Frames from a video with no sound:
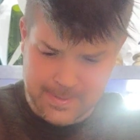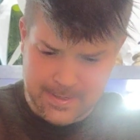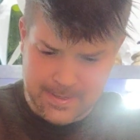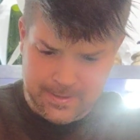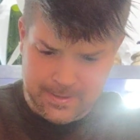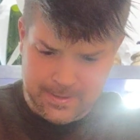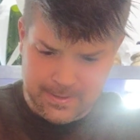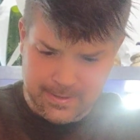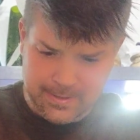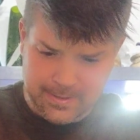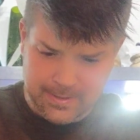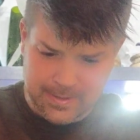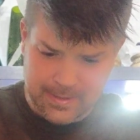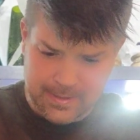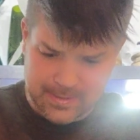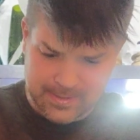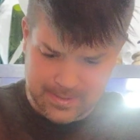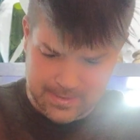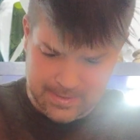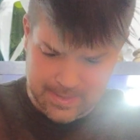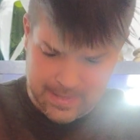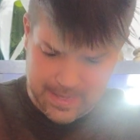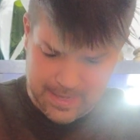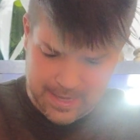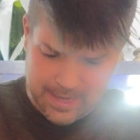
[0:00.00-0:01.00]
that this
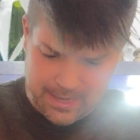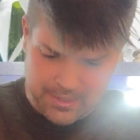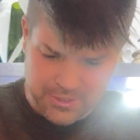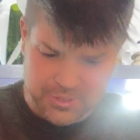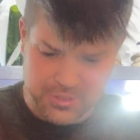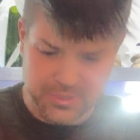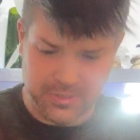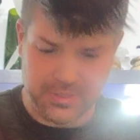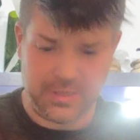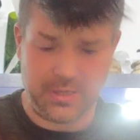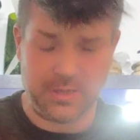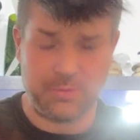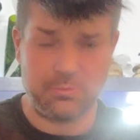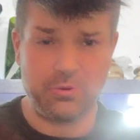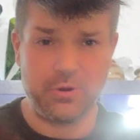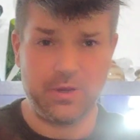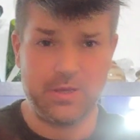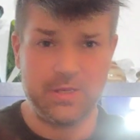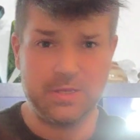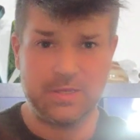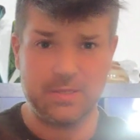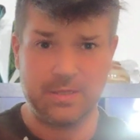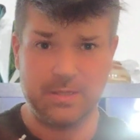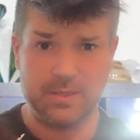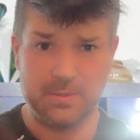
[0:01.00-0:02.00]
is actually a
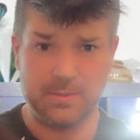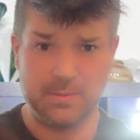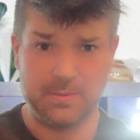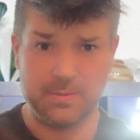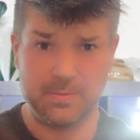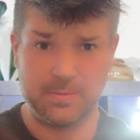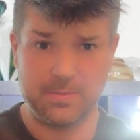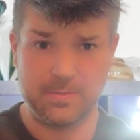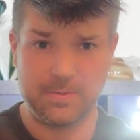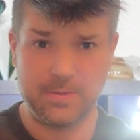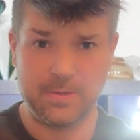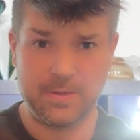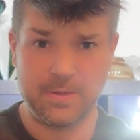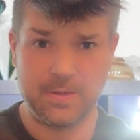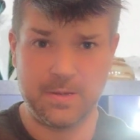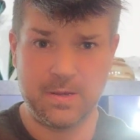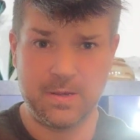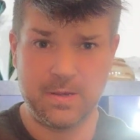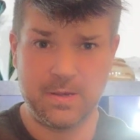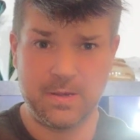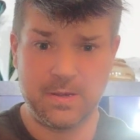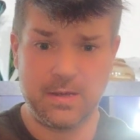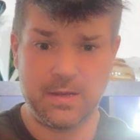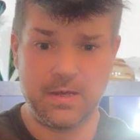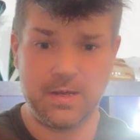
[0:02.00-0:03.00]
bracelet.
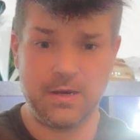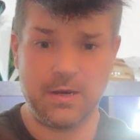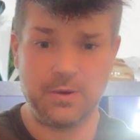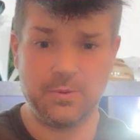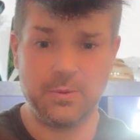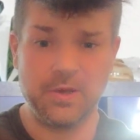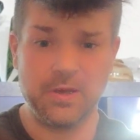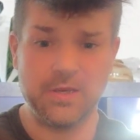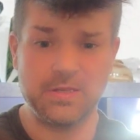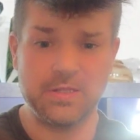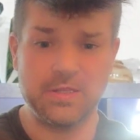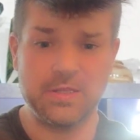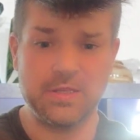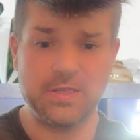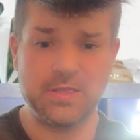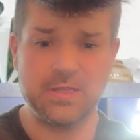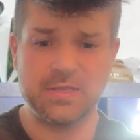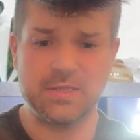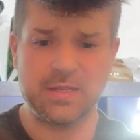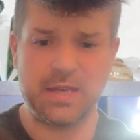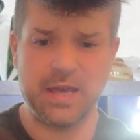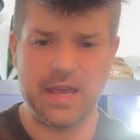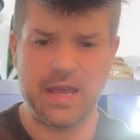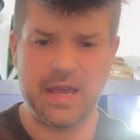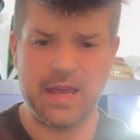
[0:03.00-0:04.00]
And I realized this is
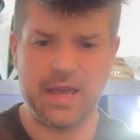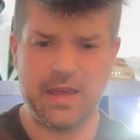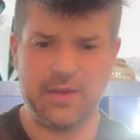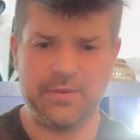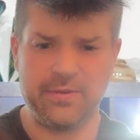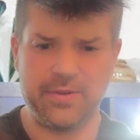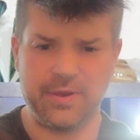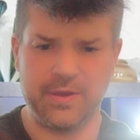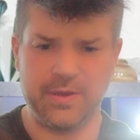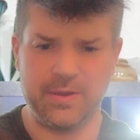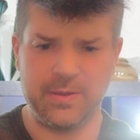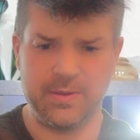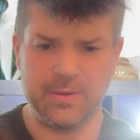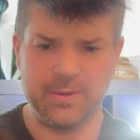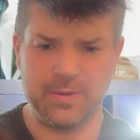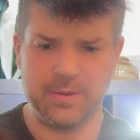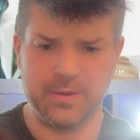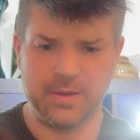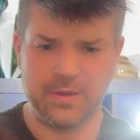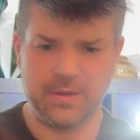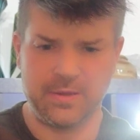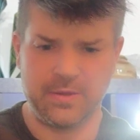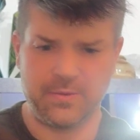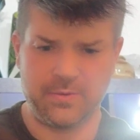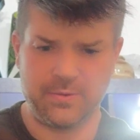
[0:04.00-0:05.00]
heavy
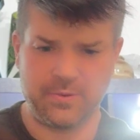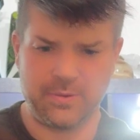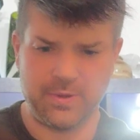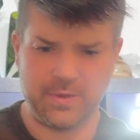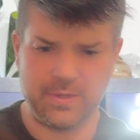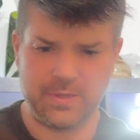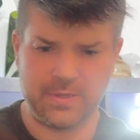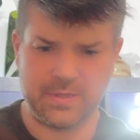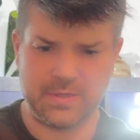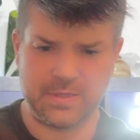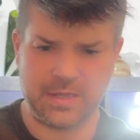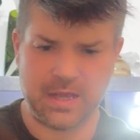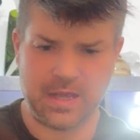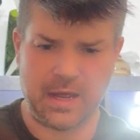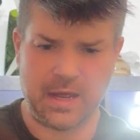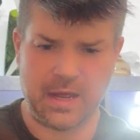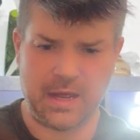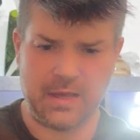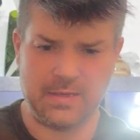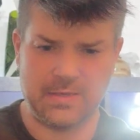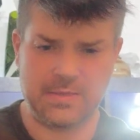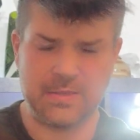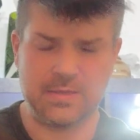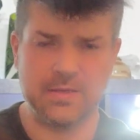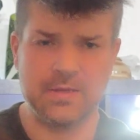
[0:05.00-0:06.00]
for its
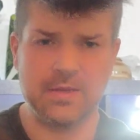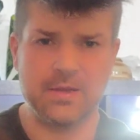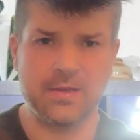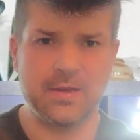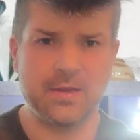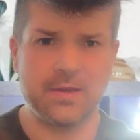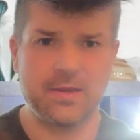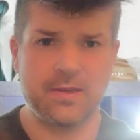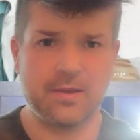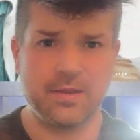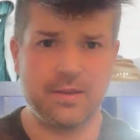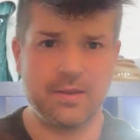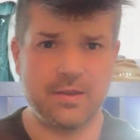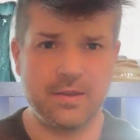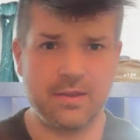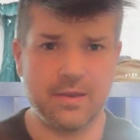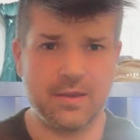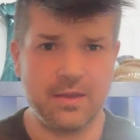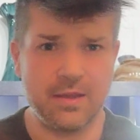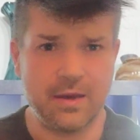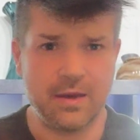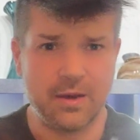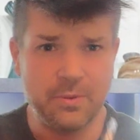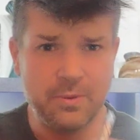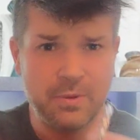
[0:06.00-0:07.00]
size,
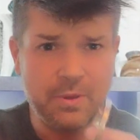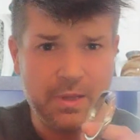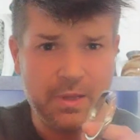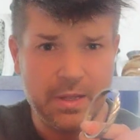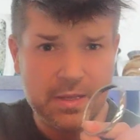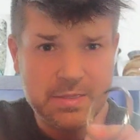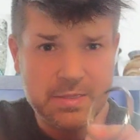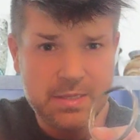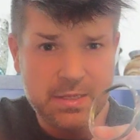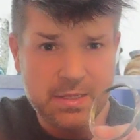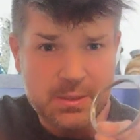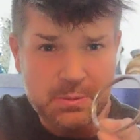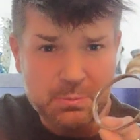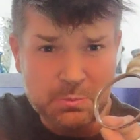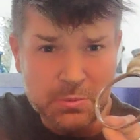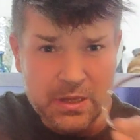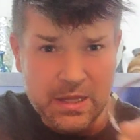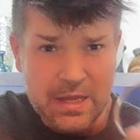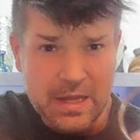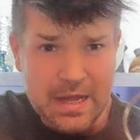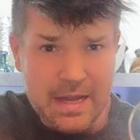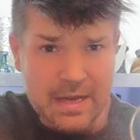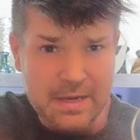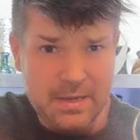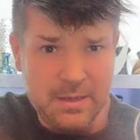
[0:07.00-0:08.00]
and I realized it's
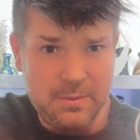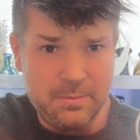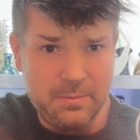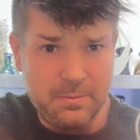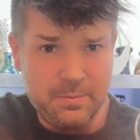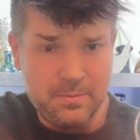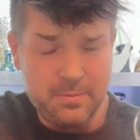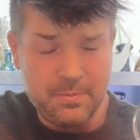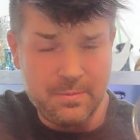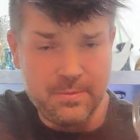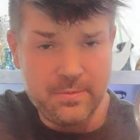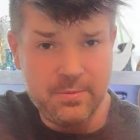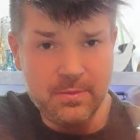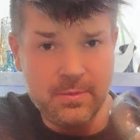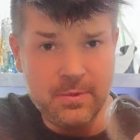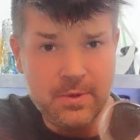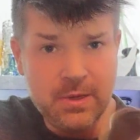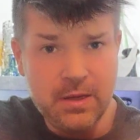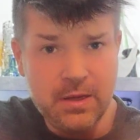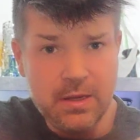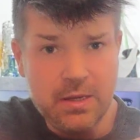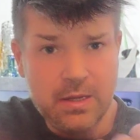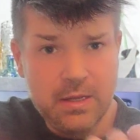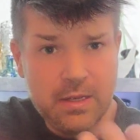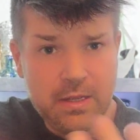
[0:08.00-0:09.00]
platinum.
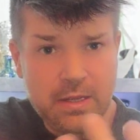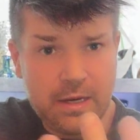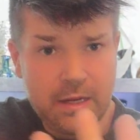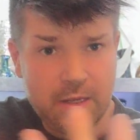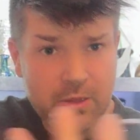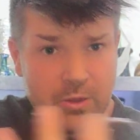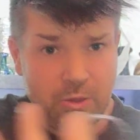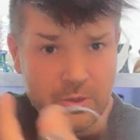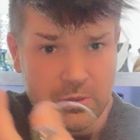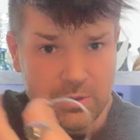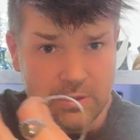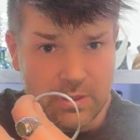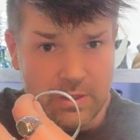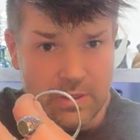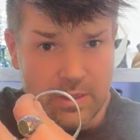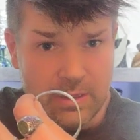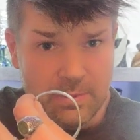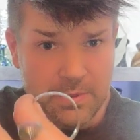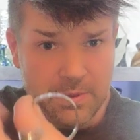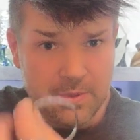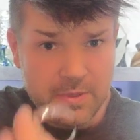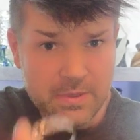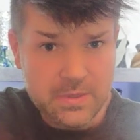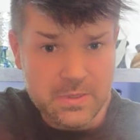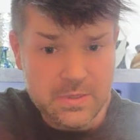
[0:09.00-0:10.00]
And I looked it up,
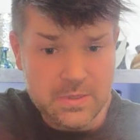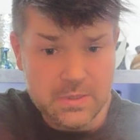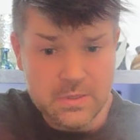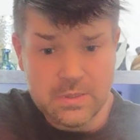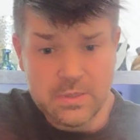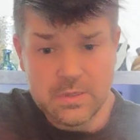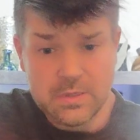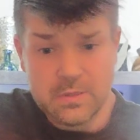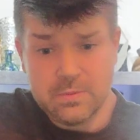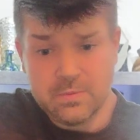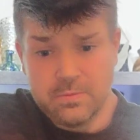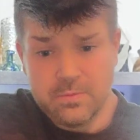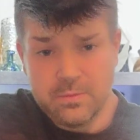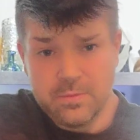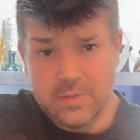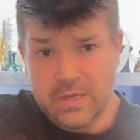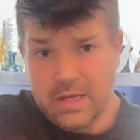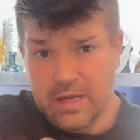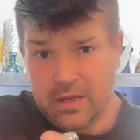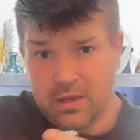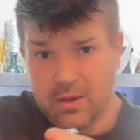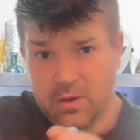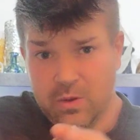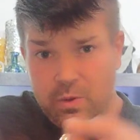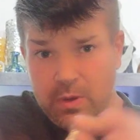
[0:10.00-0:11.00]
and this is a
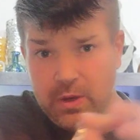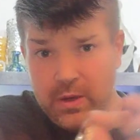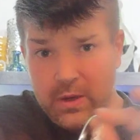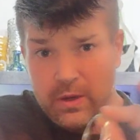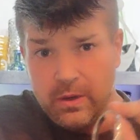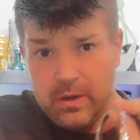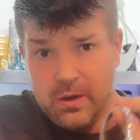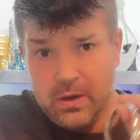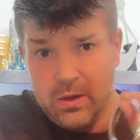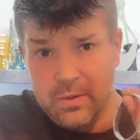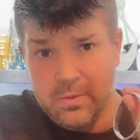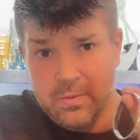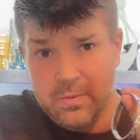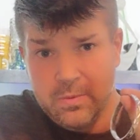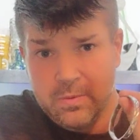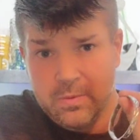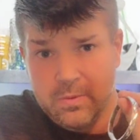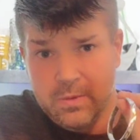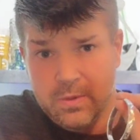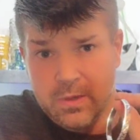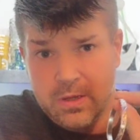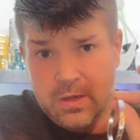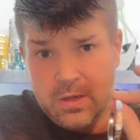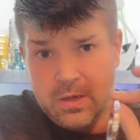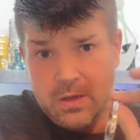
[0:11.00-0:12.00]
Deco era
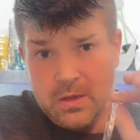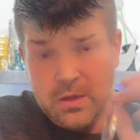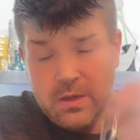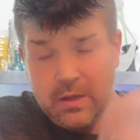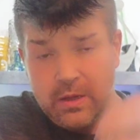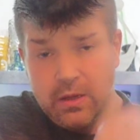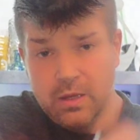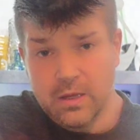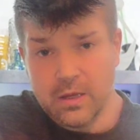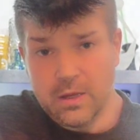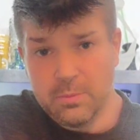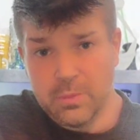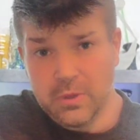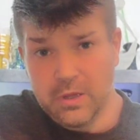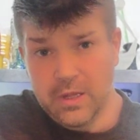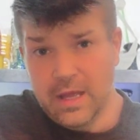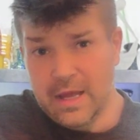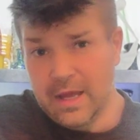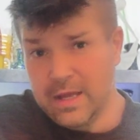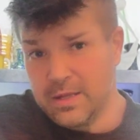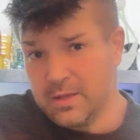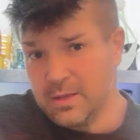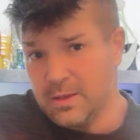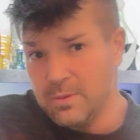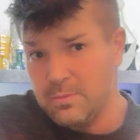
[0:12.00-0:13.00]

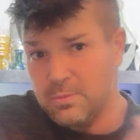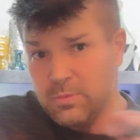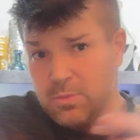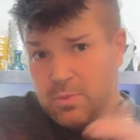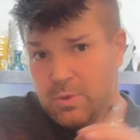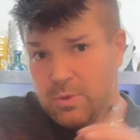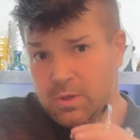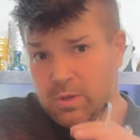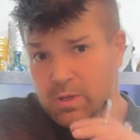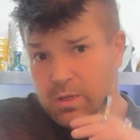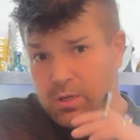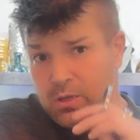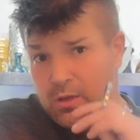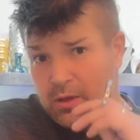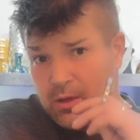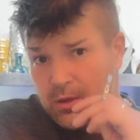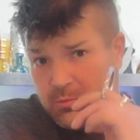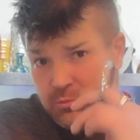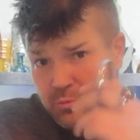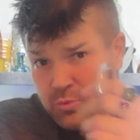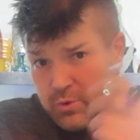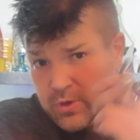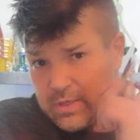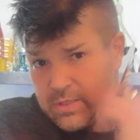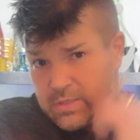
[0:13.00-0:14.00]
platinum
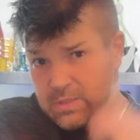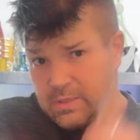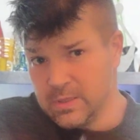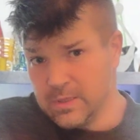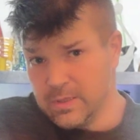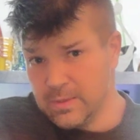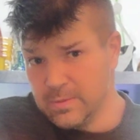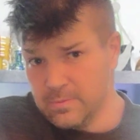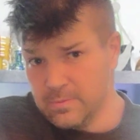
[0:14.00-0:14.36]
bracelet